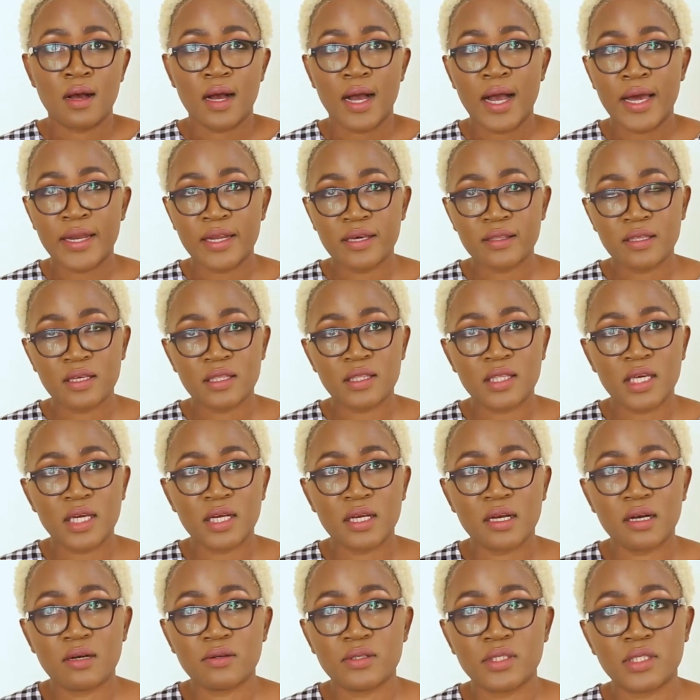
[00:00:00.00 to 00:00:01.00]
Another
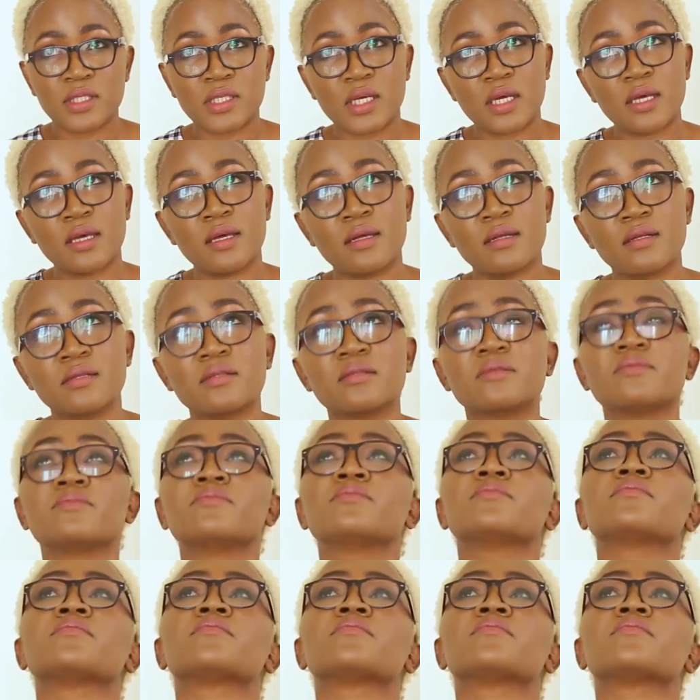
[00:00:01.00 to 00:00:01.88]
thing i would tell